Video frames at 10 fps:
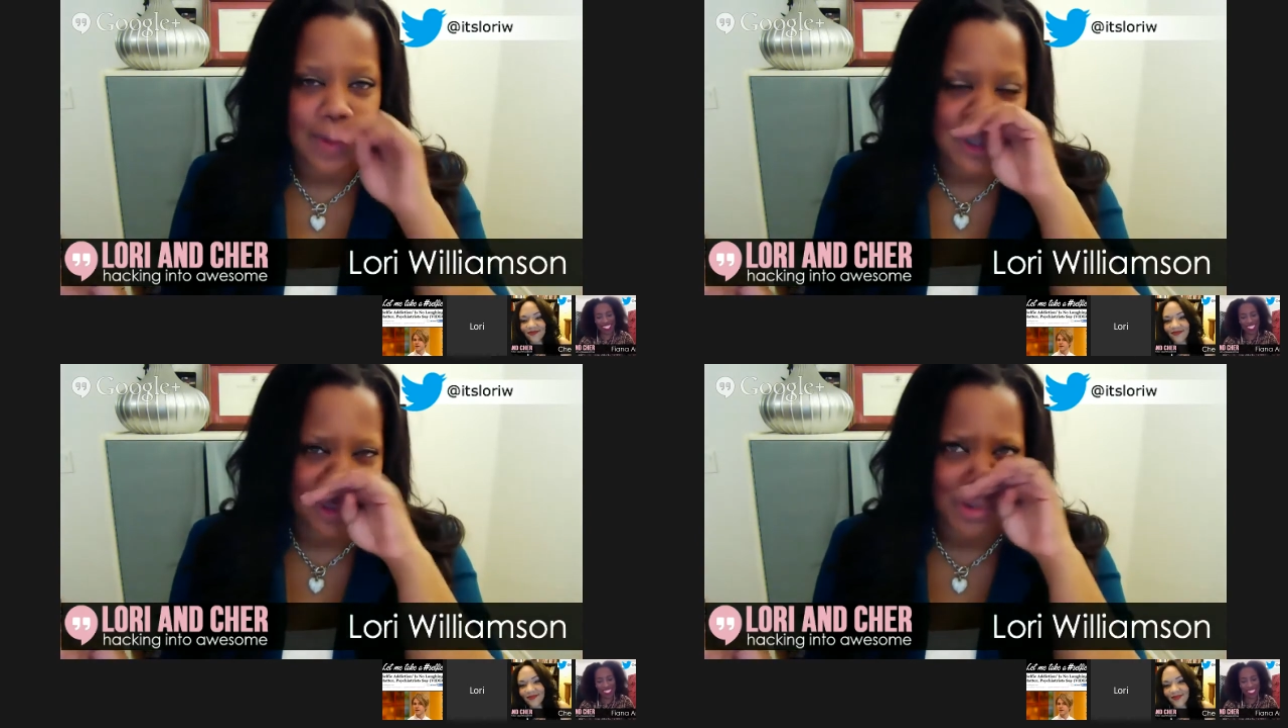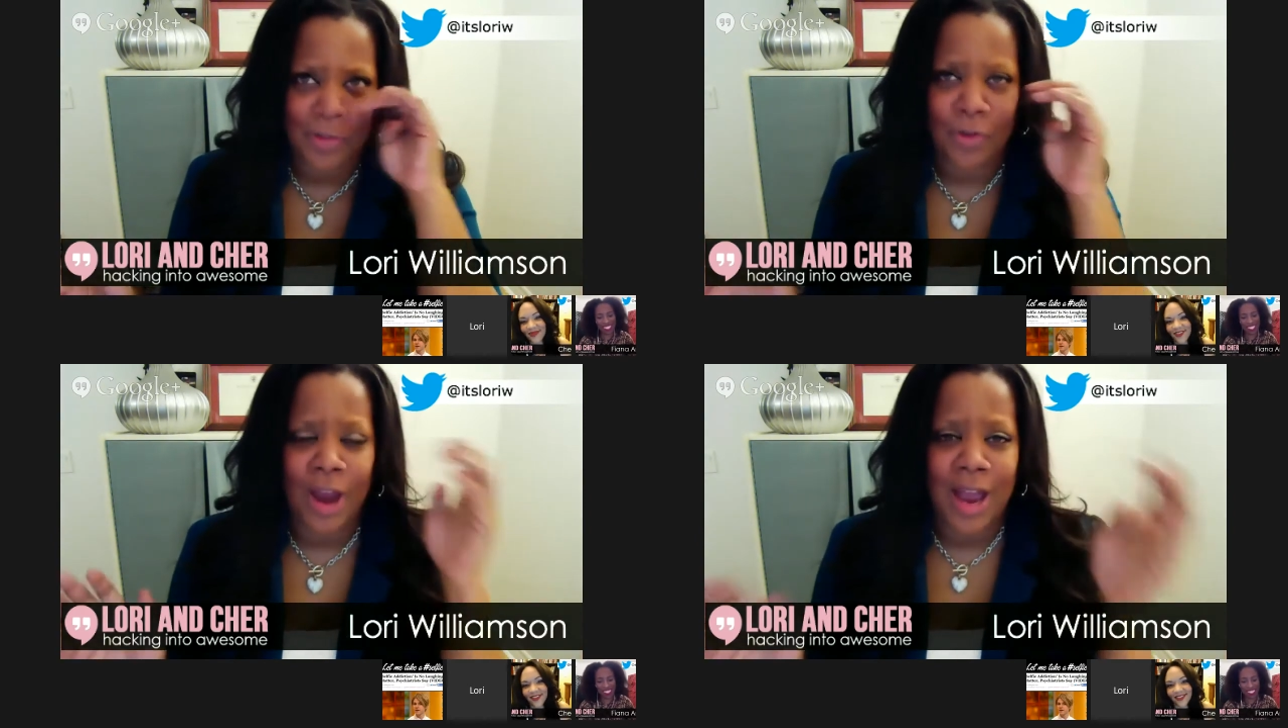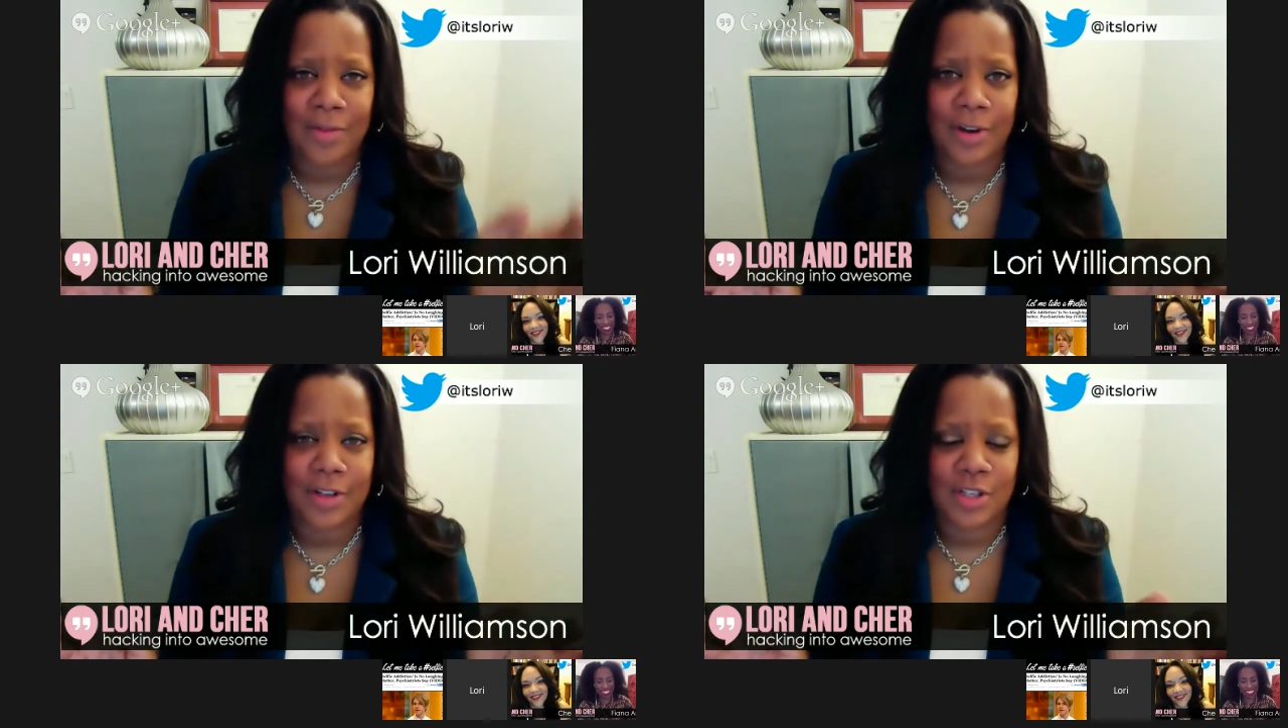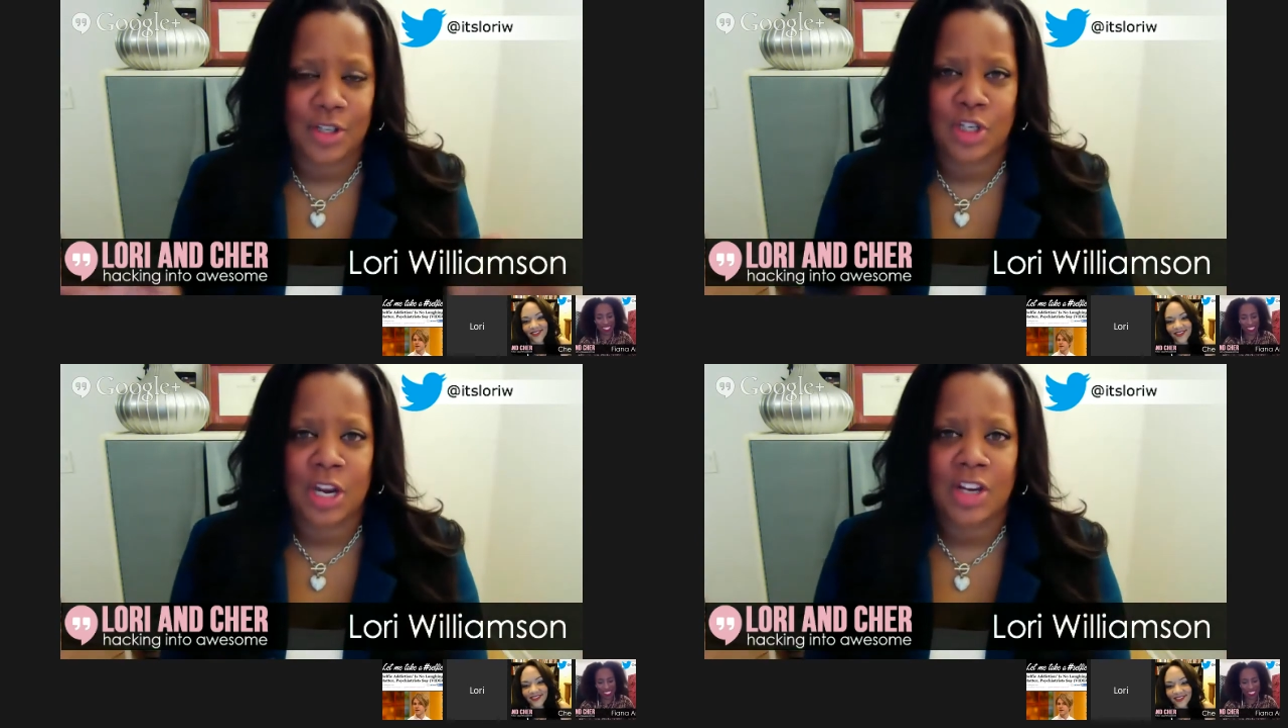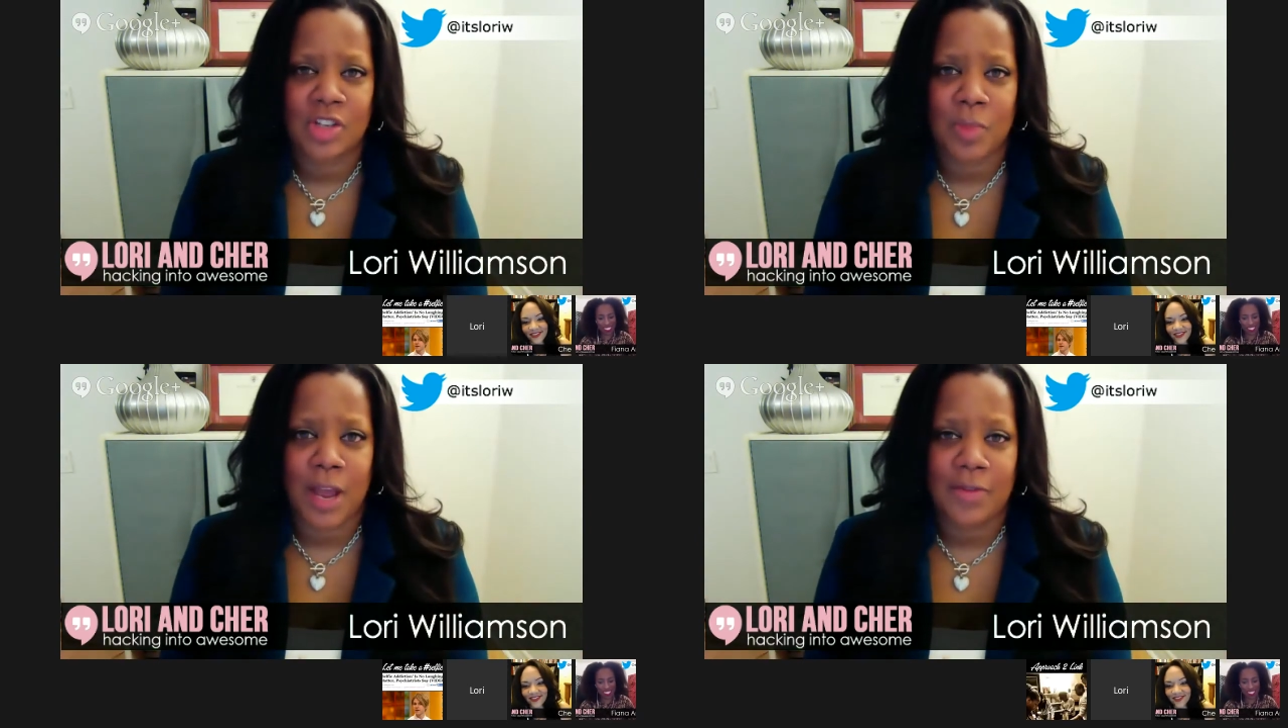it took me forever to
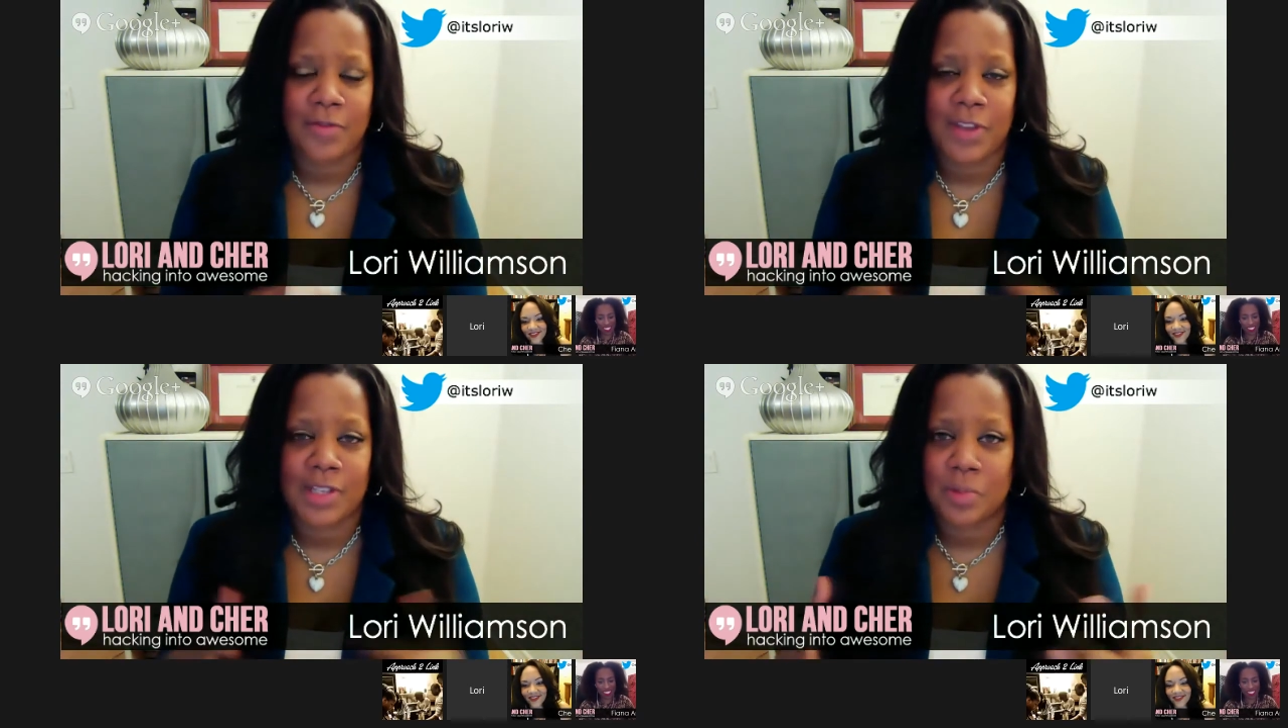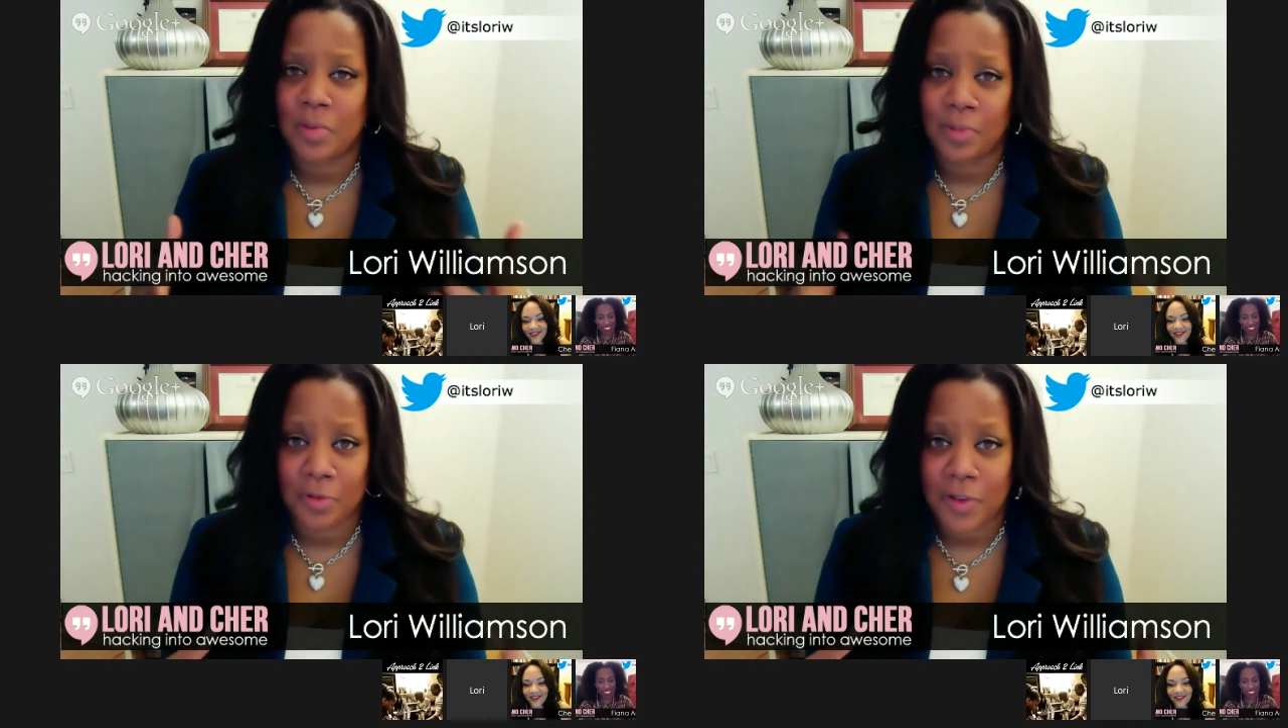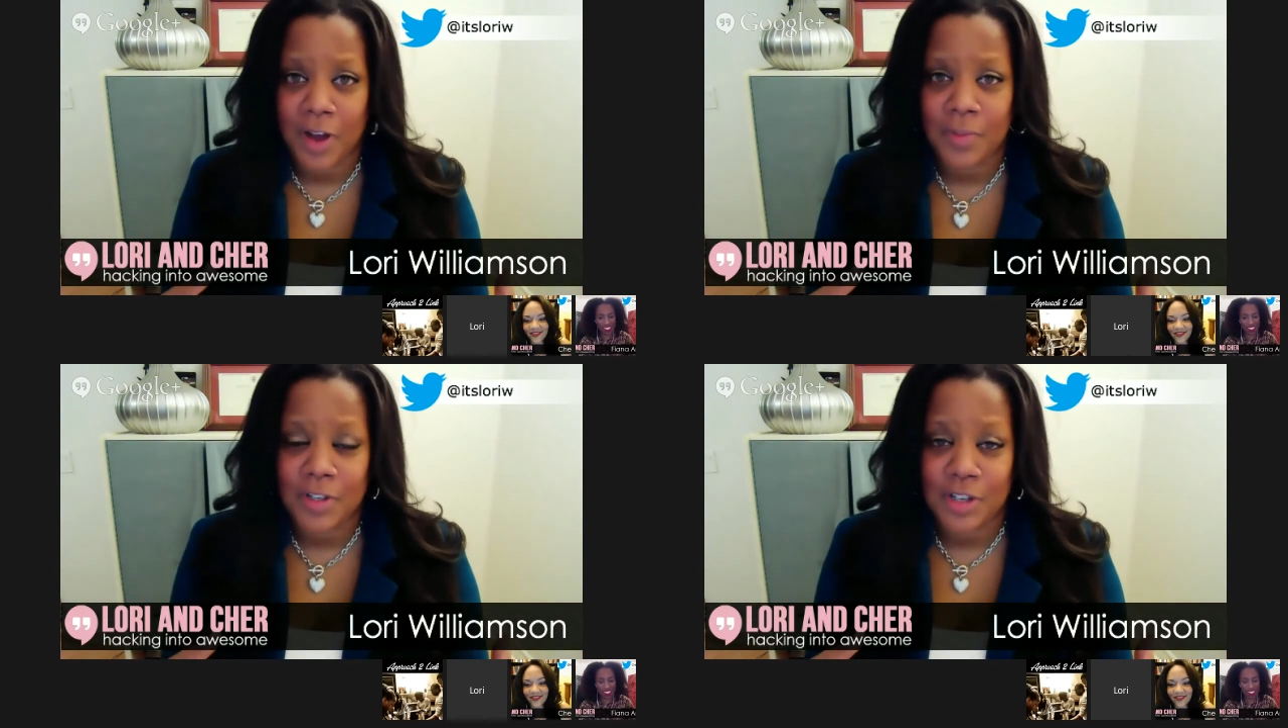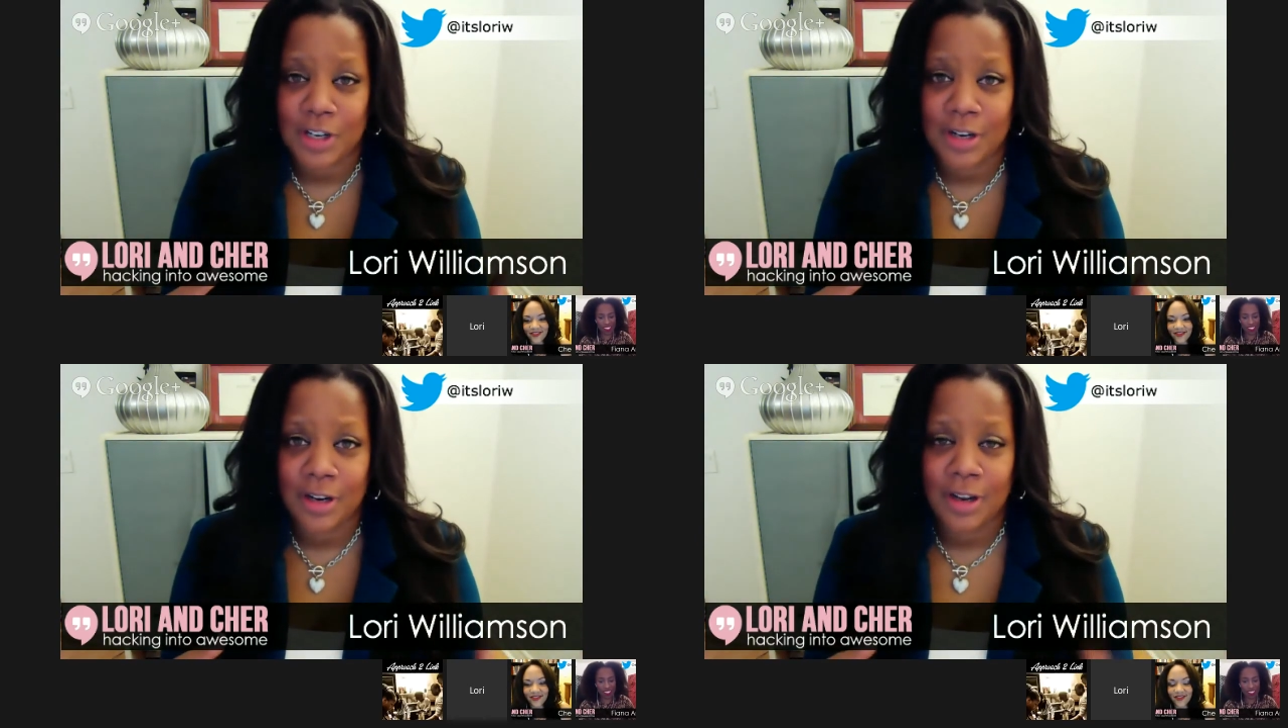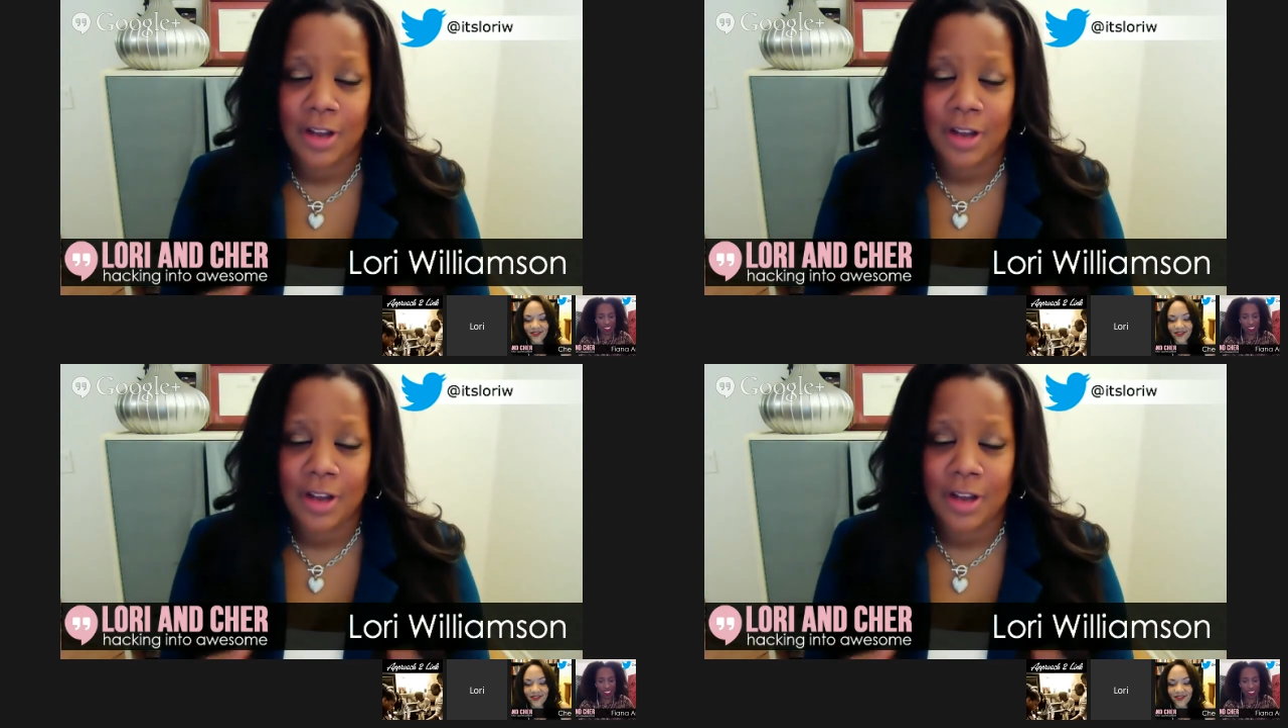change my Facebook profile picture.